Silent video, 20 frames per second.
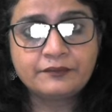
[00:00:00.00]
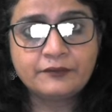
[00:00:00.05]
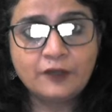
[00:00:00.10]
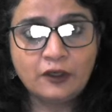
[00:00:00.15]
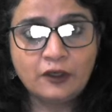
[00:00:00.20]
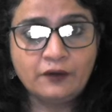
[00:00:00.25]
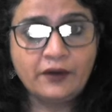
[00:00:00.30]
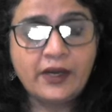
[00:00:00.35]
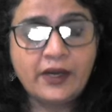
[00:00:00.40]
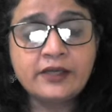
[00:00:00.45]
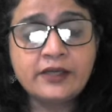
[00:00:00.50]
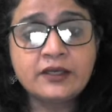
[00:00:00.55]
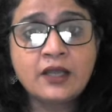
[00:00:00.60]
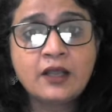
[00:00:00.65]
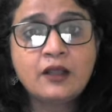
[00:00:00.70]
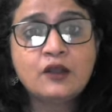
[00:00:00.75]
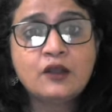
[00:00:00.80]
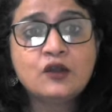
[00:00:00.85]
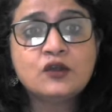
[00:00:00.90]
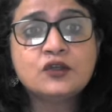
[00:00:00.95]

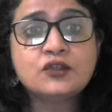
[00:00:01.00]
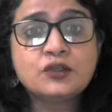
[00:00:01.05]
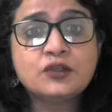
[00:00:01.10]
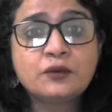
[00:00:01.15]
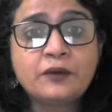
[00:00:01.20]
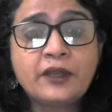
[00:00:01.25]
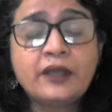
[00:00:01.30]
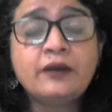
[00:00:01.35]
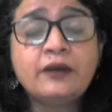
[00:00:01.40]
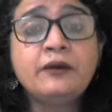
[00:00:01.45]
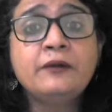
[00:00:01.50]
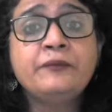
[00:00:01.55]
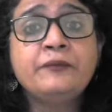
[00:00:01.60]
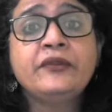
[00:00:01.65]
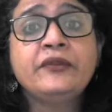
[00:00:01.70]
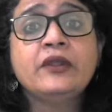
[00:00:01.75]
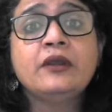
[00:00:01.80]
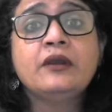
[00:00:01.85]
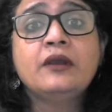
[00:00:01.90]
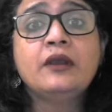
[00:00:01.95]
Alright? So here
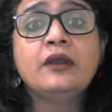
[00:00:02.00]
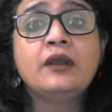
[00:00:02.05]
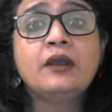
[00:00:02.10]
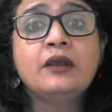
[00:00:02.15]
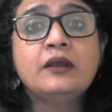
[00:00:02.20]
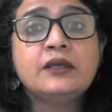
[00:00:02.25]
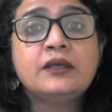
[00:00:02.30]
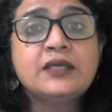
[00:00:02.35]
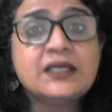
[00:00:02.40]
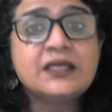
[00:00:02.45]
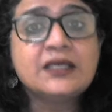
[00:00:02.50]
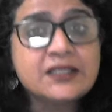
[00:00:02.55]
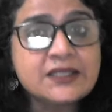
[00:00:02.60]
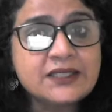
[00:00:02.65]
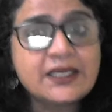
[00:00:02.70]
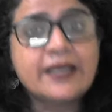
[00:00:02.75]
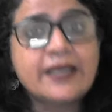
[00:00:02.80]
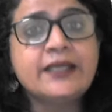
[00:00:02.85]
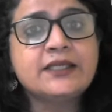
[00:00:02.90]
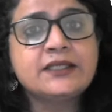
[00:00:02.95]

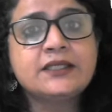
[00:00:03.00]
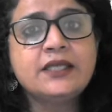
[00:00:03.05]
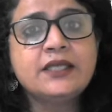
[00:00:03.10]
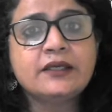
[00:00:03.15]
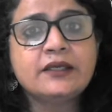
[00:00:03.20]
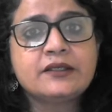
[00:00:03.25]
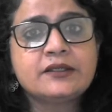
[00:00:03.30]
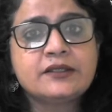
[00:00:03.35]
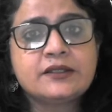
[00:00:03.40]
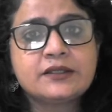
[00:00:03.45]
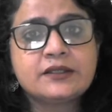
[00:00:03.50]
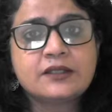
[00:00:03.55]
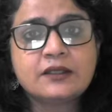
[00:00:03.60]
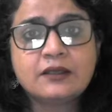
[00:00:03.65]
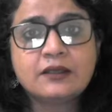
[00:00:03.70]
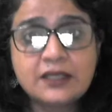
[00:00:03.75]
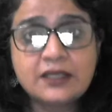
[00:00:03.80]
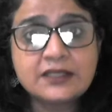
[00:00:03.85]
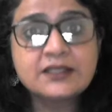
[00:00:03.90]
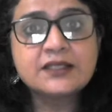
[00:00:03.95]
conciseness
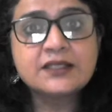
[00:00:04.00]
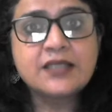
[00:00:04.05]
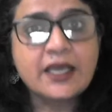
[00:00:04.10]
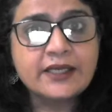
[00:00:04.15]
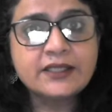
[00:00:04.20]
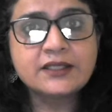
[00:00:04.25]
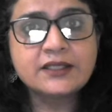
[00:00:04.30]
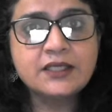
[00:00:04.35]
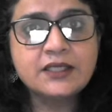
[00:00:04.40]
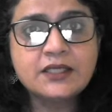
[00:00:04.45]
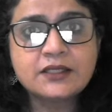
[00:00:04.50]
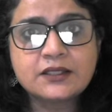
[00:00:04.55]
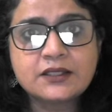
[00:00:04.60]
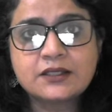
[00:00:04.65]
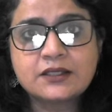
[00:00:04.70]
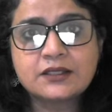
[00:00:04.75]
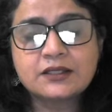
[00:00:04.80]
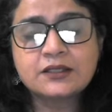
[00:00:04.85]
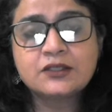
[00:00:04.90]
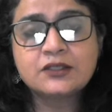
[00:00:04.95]

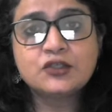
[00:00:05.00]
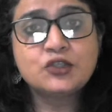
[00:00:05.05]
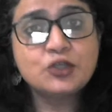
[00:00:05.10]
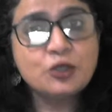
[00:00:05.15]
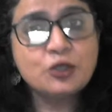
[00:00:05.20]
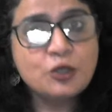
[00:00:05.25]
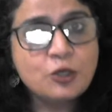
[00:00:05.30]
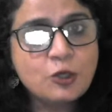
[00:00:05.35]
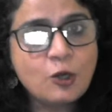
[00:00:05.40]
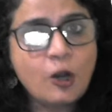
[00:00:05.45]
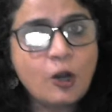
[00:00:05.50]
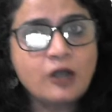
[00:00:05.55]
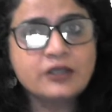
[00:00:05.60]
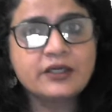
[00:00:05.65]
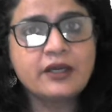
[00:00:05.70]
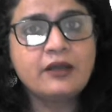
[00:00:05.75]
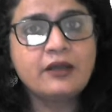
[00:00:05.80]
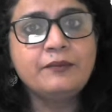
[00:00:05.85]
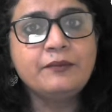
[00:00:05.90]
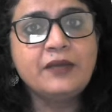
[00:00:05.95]
should not
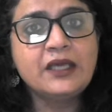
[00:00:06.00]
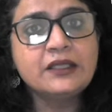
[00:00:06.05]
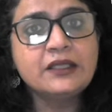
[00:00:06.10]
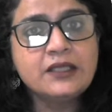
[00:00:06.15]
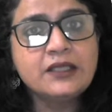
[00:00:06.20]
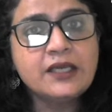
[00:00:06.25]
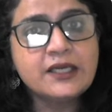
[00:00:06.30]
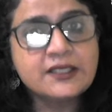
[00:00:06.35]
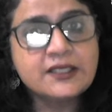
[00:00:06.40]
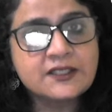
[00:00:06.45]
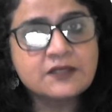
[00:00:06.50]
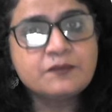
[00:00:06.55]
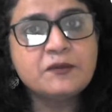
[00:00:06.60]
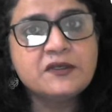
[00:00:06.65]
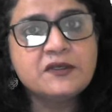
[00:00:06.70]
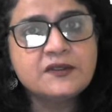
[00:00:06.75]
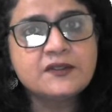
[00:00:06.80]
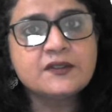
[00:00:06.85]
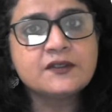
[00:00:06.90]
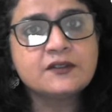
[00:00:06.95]
come at the
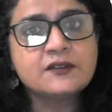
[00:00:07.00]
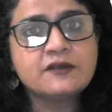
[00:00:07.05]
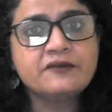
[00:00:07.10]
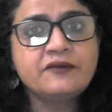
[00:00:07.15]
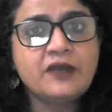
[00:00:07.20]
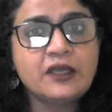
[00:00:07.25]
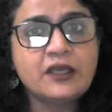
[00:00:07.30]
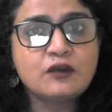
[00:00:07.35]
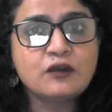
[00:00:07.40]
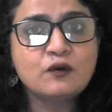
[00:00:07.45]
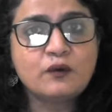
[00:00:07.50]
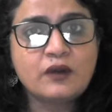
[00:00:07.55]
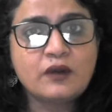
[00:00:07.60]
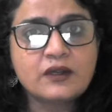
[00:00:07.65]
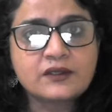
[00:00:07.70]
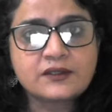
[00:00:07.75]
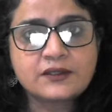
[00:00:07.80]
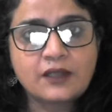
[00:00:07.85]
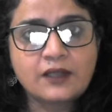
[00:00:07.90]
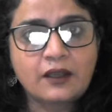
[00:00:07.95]
expenses of
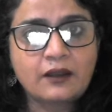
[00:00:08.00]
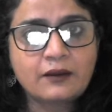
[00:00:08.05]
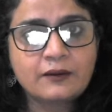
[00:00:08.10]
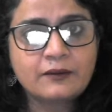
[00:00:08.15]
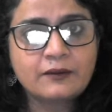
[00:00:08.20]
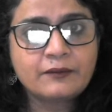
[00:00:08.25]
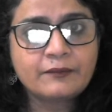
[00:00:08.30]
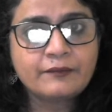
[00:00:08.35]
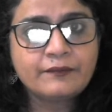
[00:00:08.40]
accuracy.